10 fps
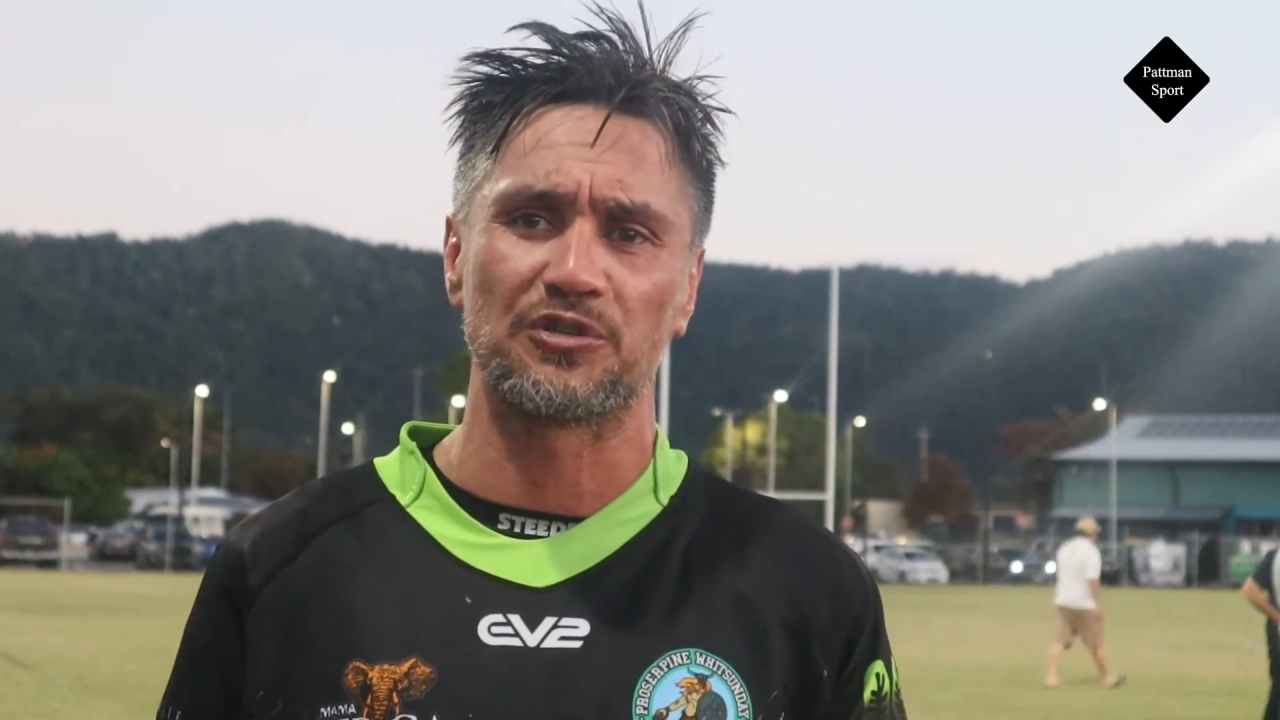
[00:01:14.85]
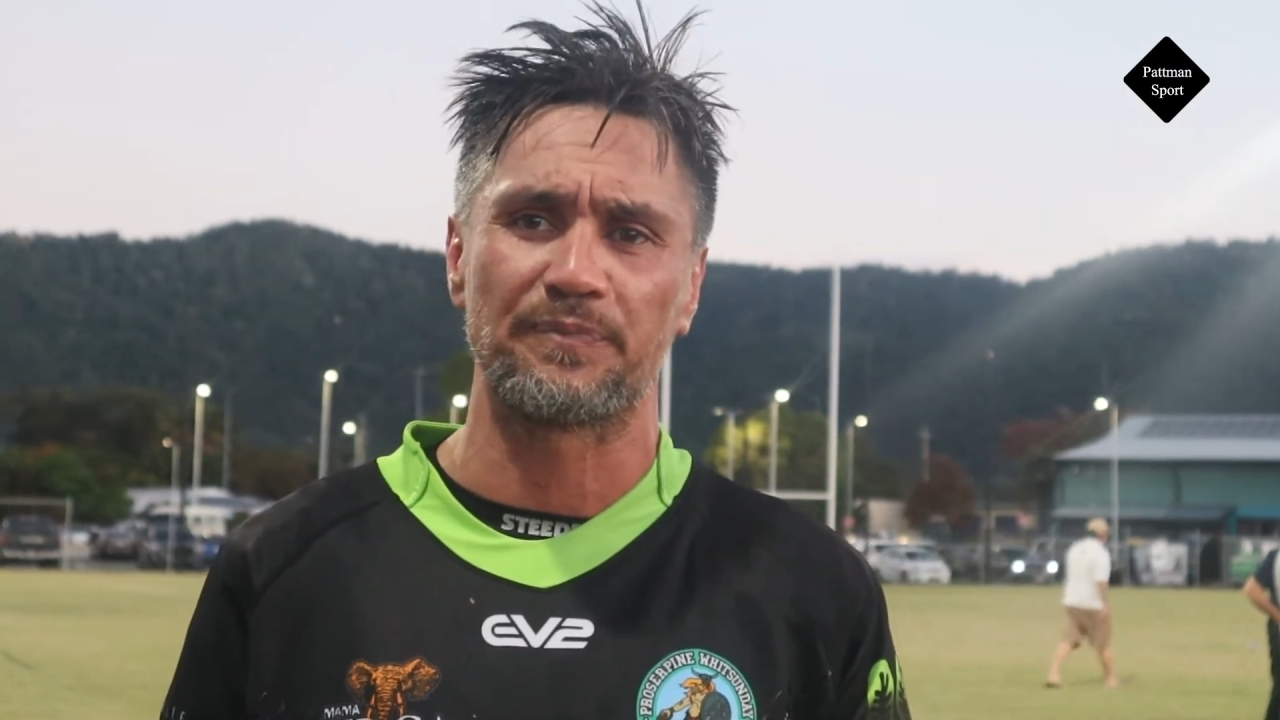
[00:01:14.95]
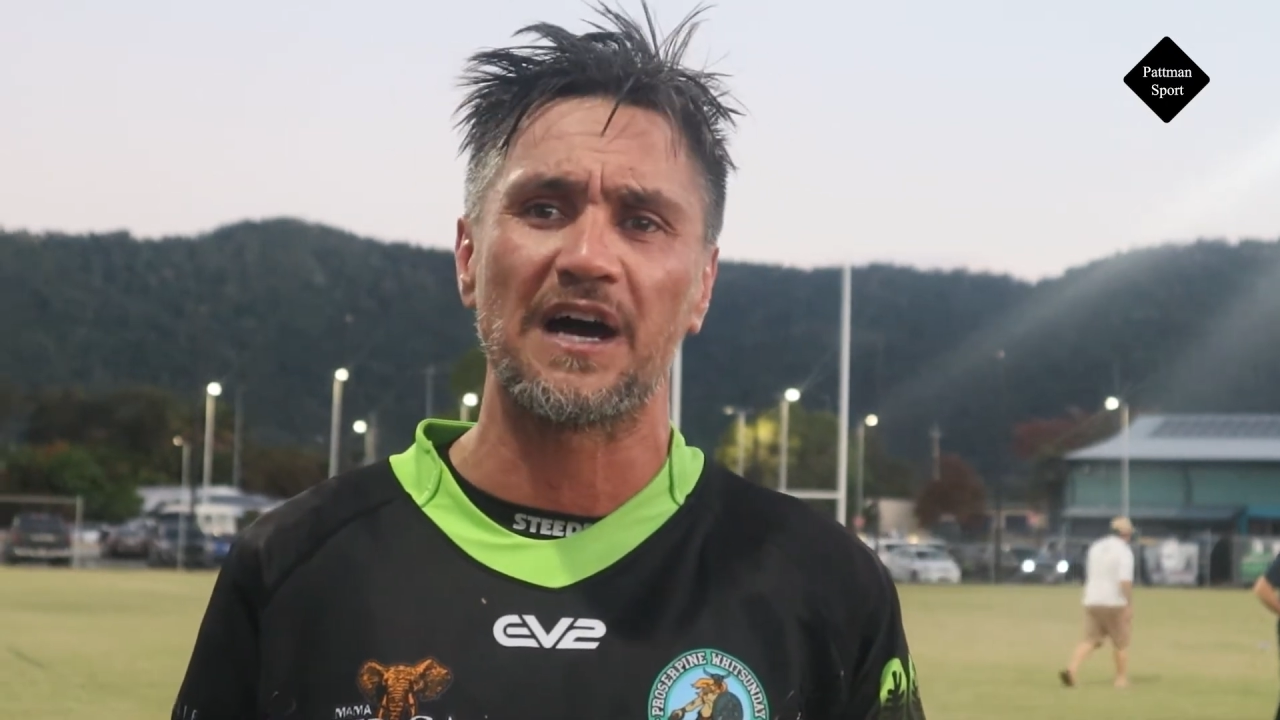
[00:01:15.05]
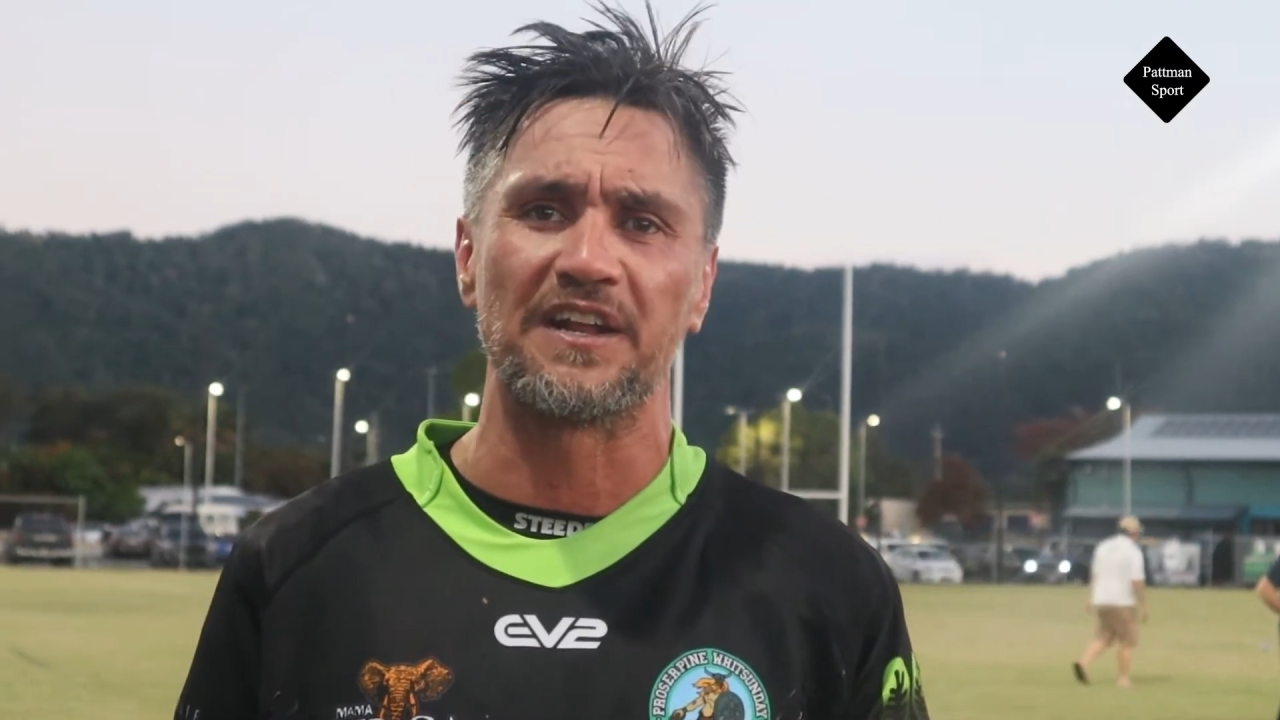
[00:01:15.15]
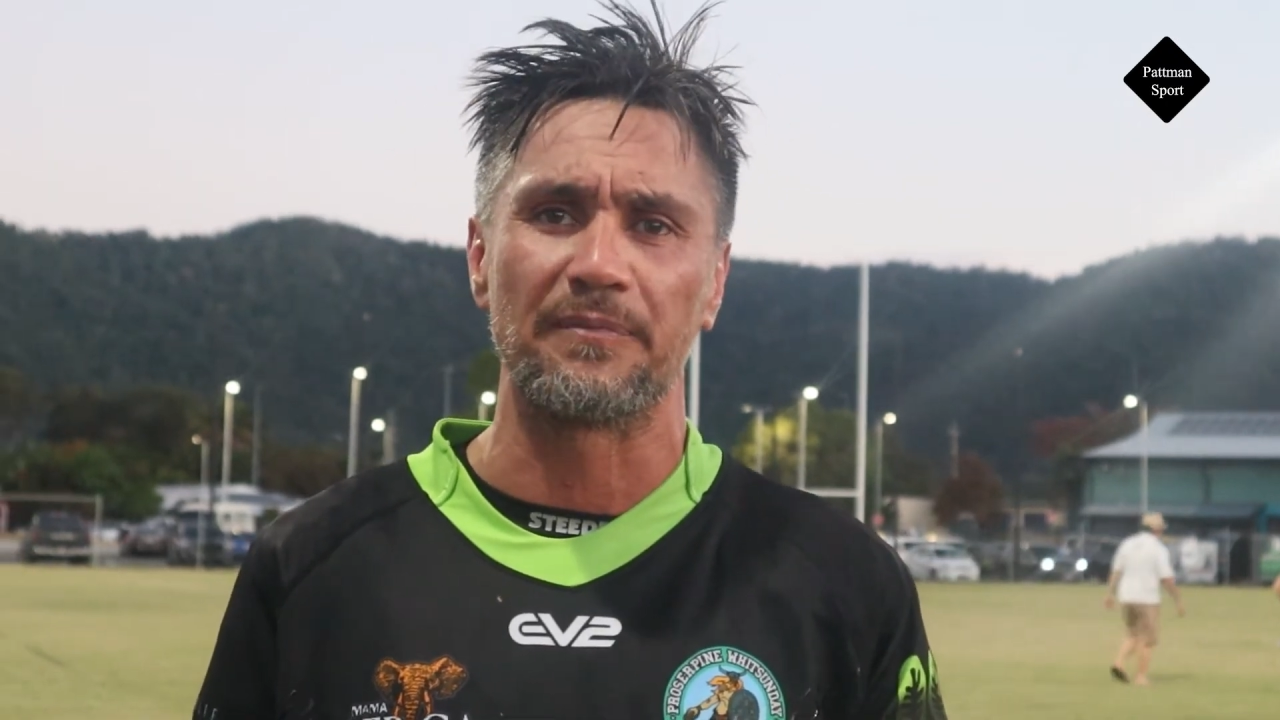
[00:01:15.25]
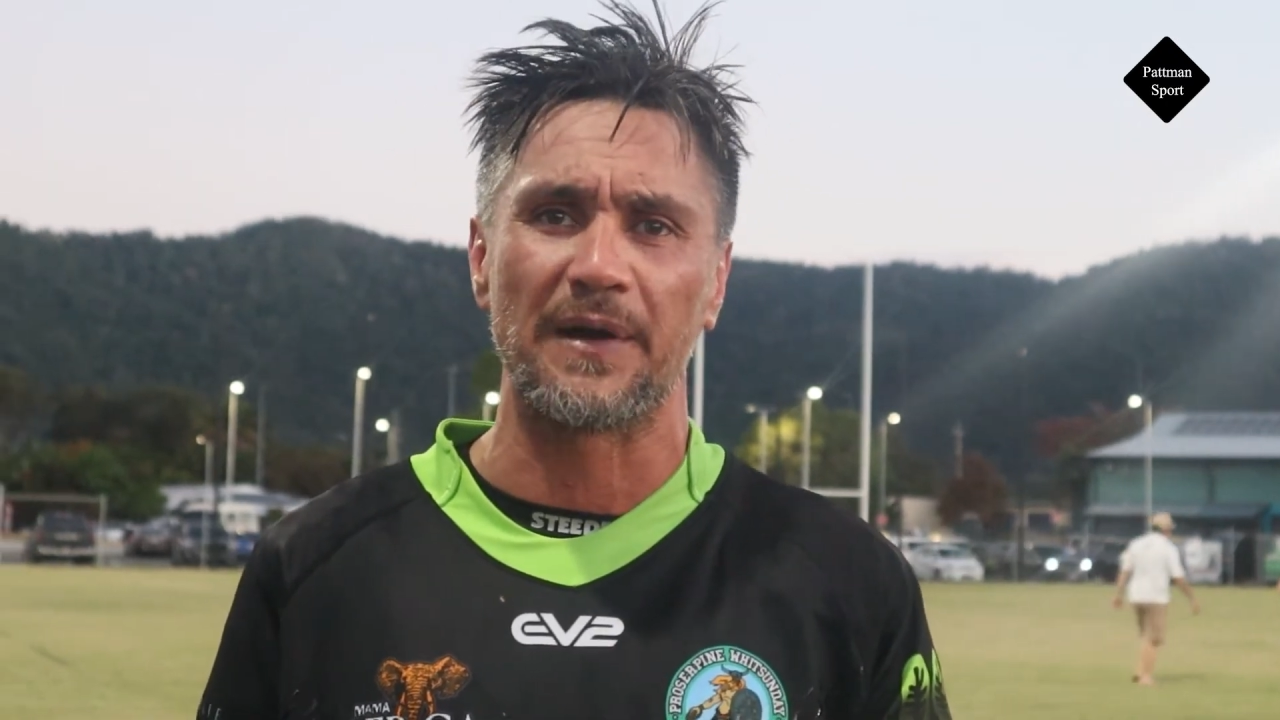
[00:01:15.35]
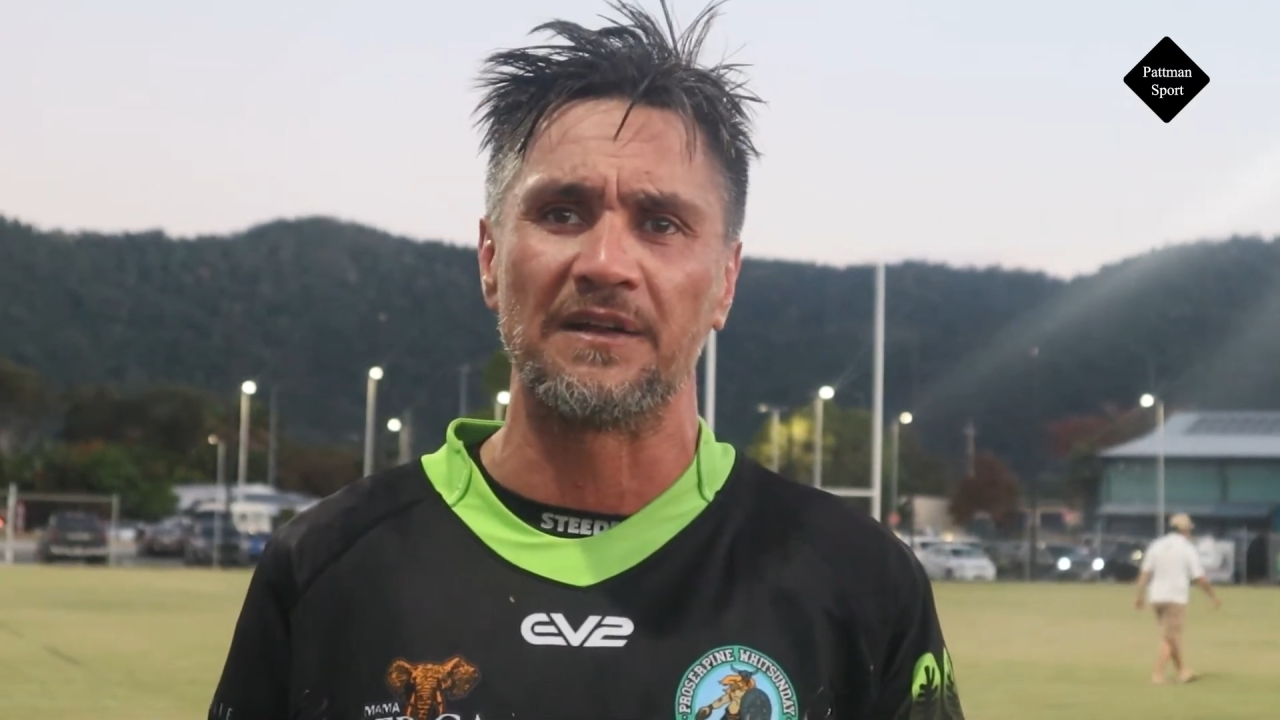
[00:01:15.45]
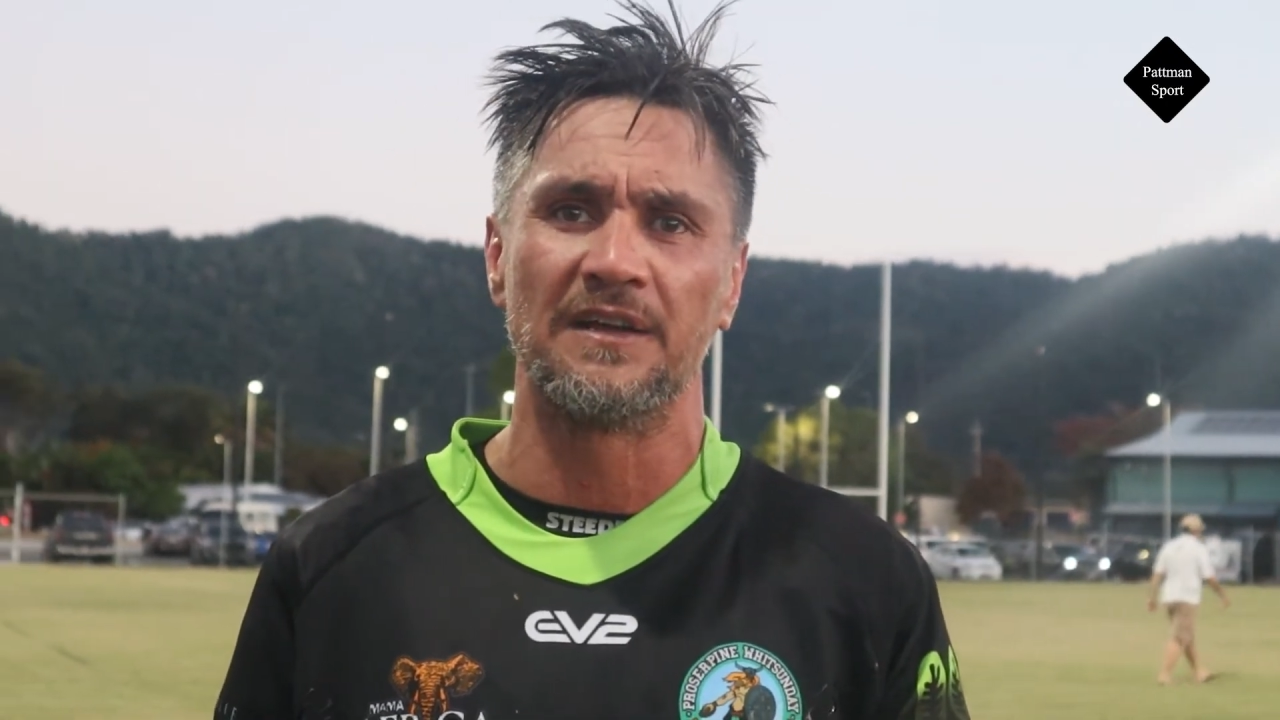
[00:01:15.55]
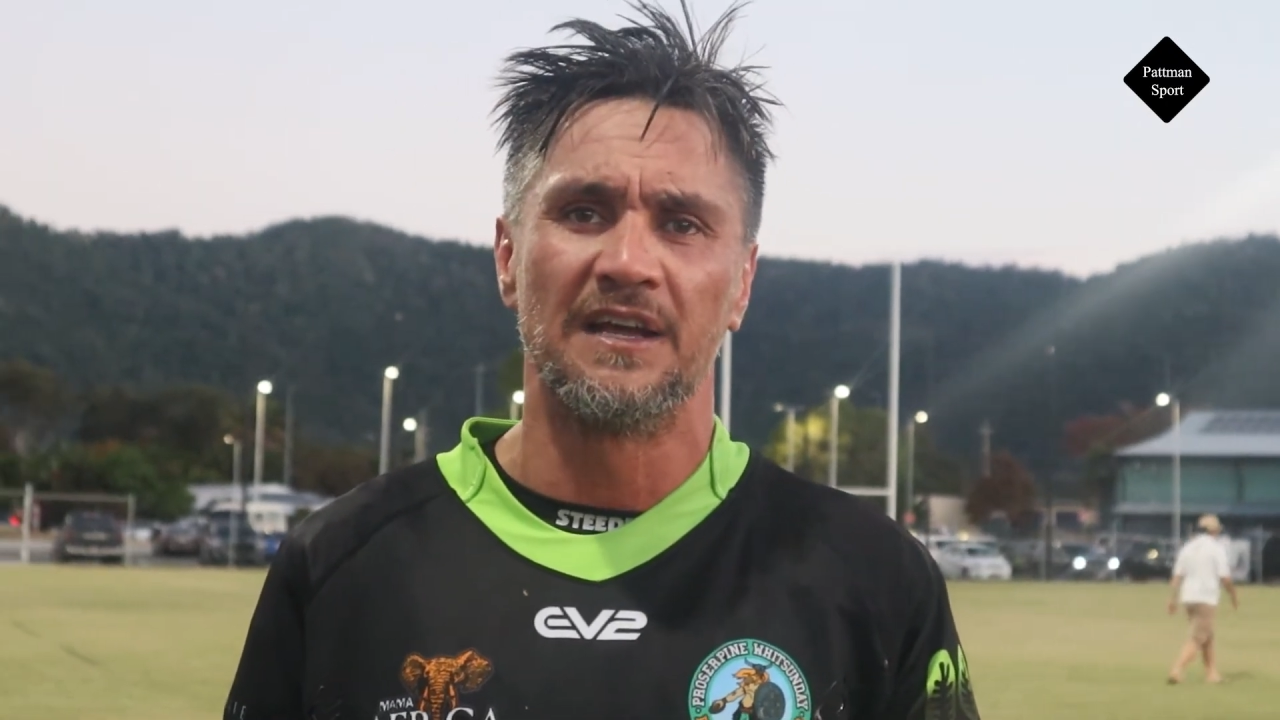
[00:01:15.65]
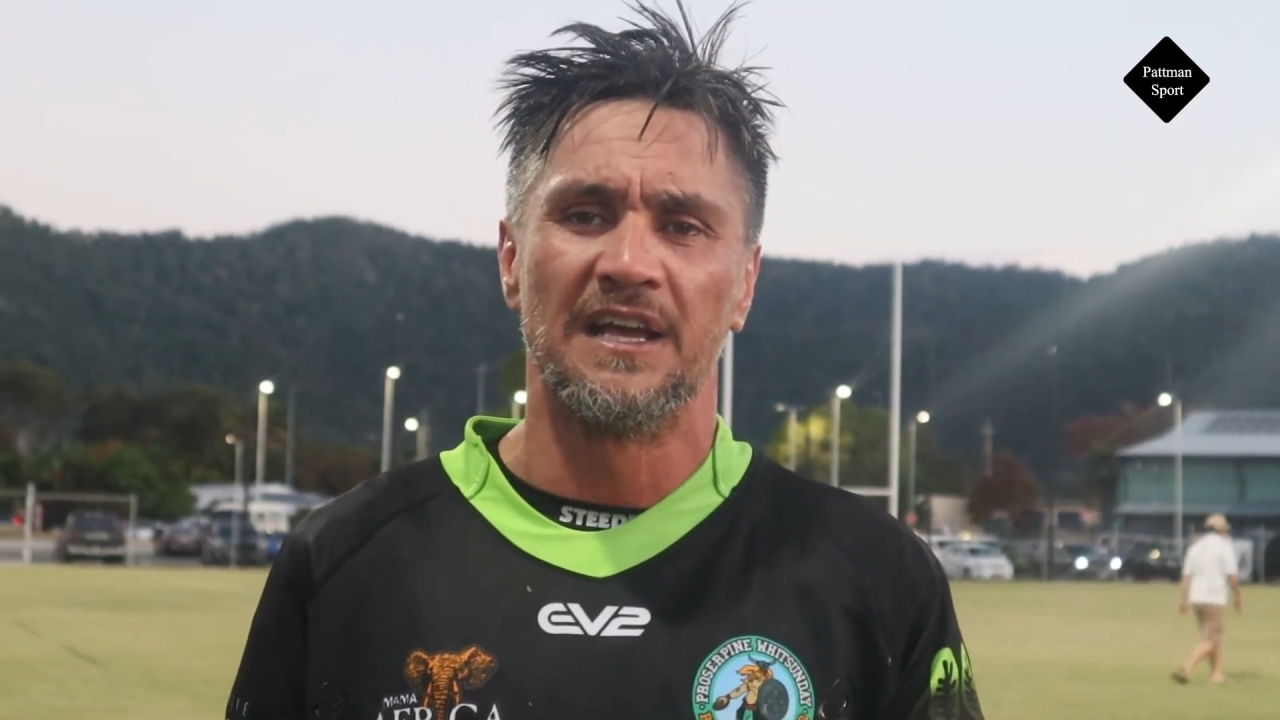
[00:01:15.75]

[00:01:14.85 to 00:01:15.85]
was about, and about